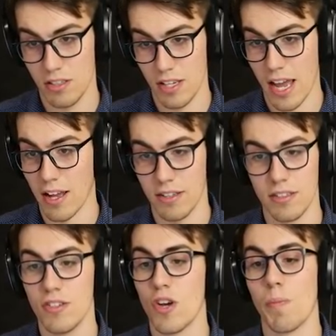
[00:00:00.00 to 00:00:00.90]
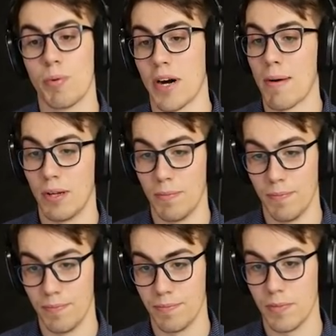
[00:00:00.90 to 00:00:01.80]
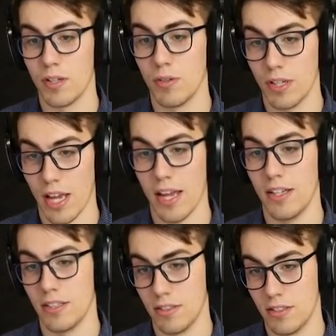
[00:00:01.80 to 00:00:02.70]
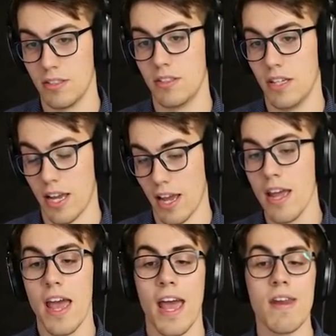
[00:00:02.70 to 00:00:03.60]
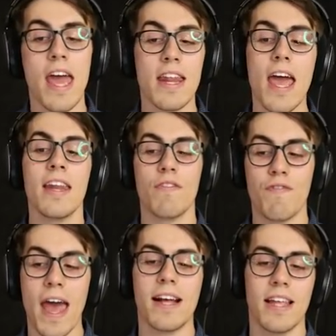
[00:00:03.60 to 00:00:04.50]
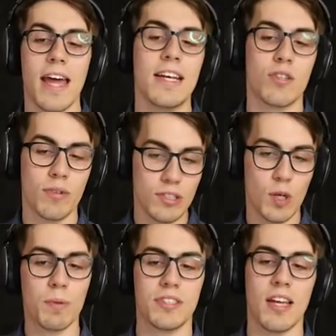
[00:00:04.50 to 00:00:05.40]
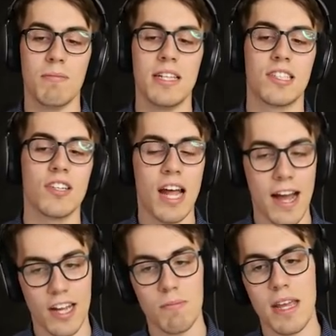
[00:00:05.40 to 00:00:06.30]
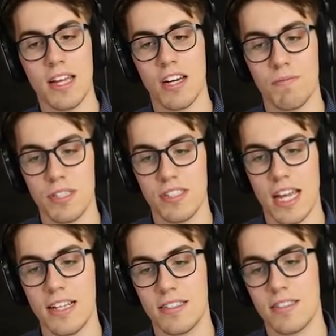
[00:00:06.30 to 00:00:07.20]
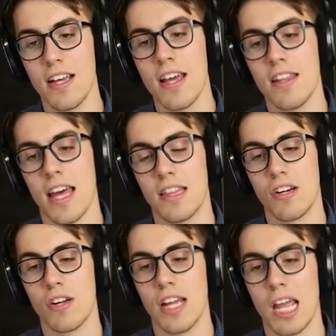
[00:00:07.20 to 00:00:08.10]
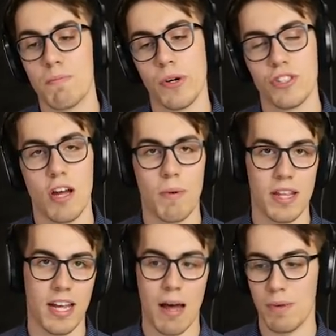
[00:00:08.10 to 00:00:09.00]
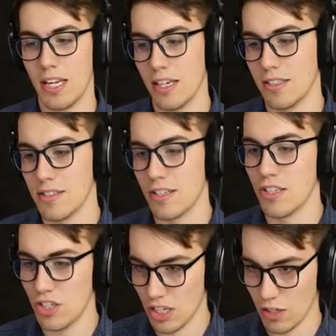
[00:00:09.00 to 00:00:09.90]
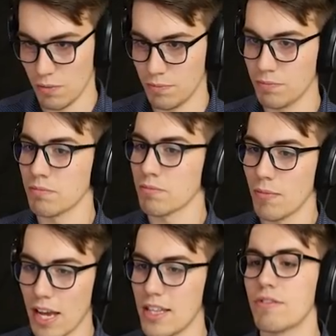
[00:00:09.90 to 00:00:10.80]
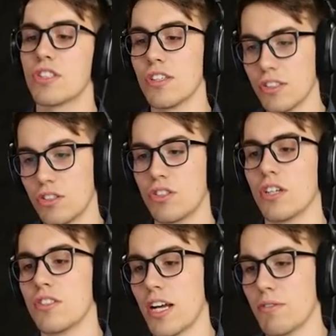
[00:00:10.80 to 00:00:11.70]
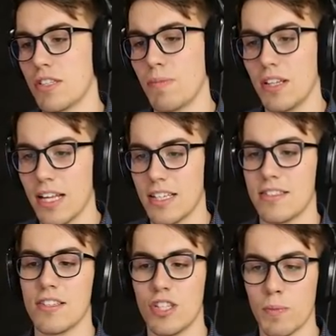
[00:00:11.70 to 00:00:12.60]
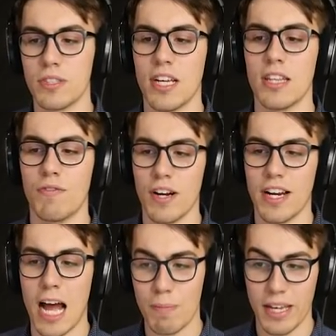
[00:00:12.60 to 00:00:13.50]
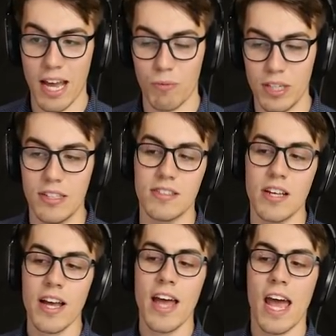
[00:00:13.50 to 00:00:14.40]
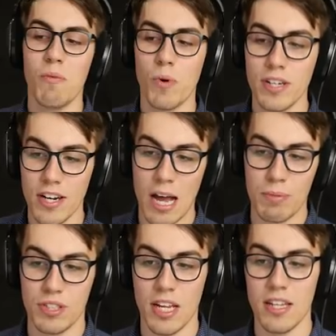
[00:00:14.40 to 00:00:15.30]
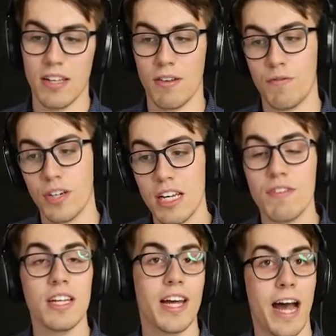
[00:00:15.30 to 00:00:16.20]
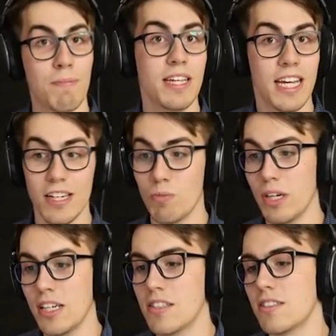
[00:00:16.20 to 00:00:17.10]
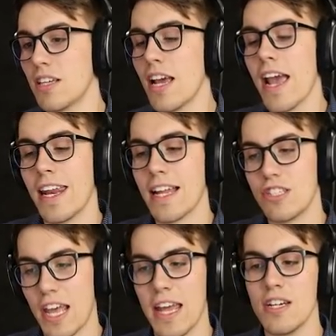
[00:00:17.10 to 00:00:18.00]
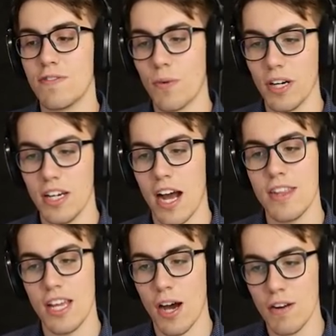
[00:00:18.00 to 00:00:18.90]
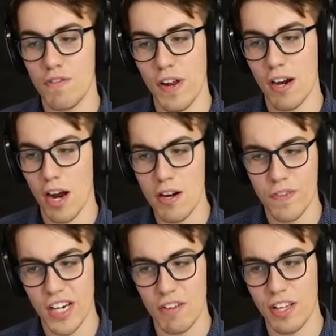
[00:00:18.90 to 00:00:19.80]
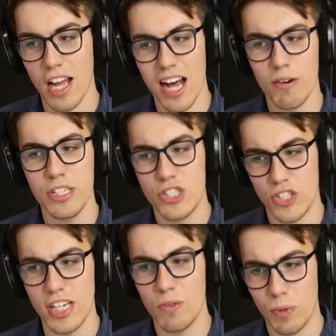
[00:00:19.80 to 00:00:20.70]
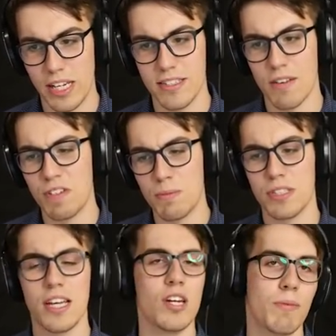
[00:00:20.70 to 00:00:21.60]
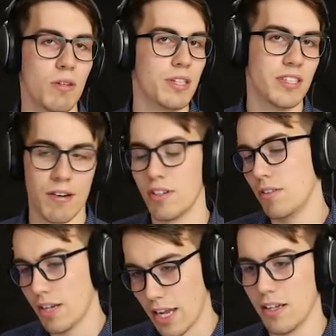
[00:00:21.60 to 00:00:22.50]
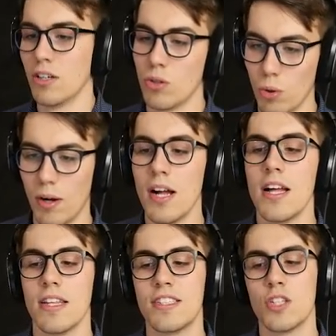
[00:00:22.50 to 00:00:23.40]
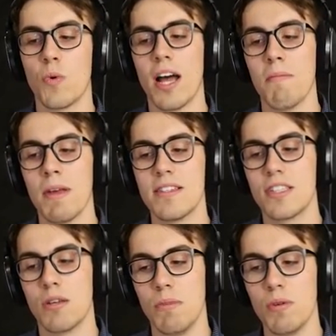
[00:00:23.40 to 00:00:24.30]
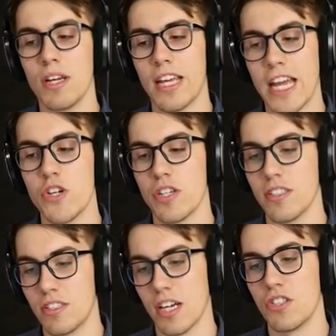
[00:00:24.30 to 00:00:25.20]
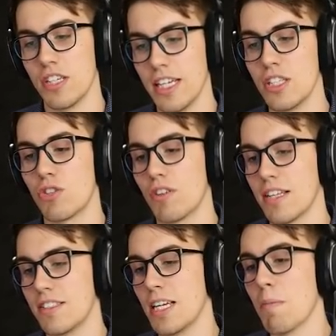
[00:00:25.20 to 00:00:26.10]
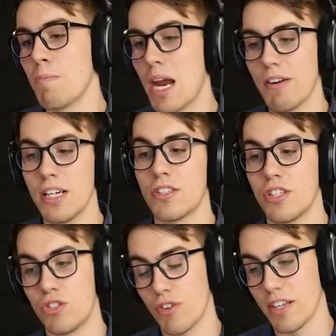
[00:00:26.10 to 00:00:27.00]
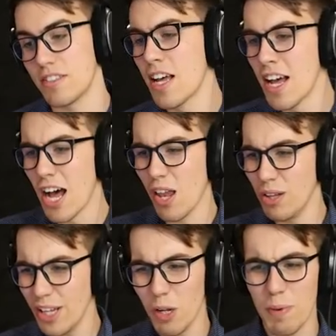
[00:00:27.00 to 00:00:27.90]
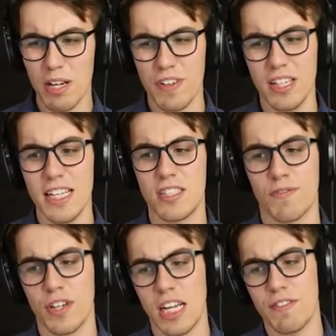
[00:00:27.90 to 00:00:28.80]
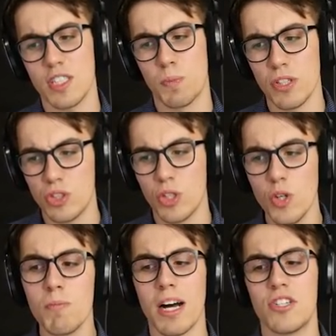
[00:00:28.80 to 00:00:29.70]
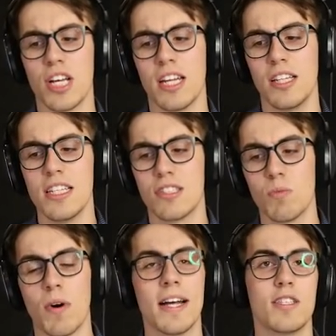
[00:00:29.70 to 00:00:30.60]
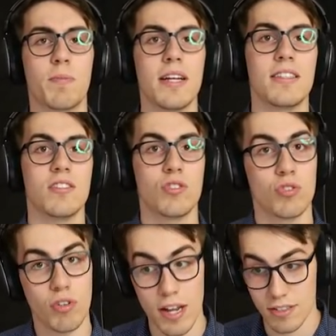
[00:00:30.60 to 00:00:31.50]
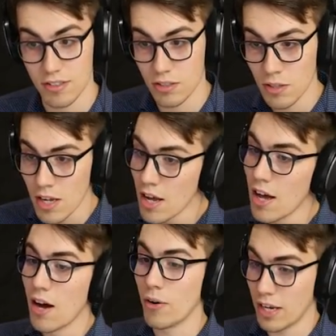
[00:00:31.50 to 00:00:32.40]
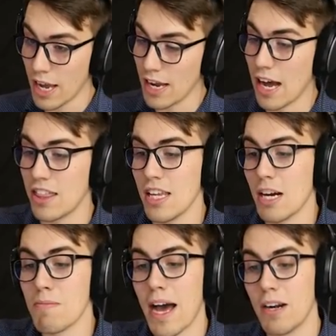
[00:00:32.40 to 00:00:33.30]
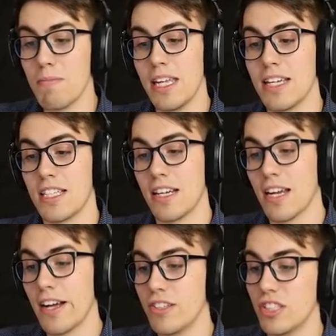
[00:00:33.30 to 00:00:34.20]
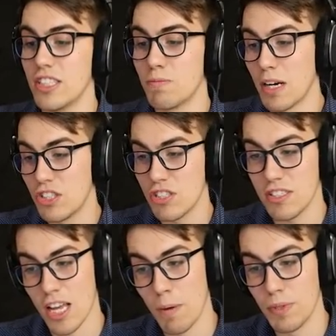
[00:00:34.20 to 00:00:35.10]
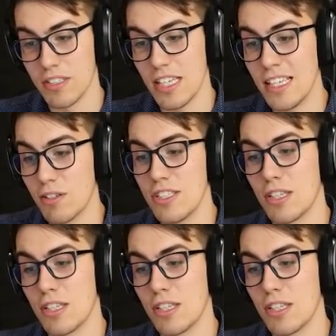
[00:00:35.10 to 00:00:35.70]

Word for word: Yeah, no problem. Okay. Yeah, and, and, and the fact that it's only 2% means they're not going to make enough mistakes that they're going to get pushed out by the copy kittens. Continue. Okay, the result turns out something like this. At 0%, the fair copycat wins. At 1 to 9%, uh, forgiving copy kitten wins. And at 10 to 49, the unfair, unforgiving, always cheat wins. At 50%, nobody wins ever. Okay cool. This is why miscommunication is such an interesting barrier to trust. A little bit of it leads to forgiveness, but too much and it leads to widespread distrust. Okay, I think our modern media technology, as much as it's helped us increase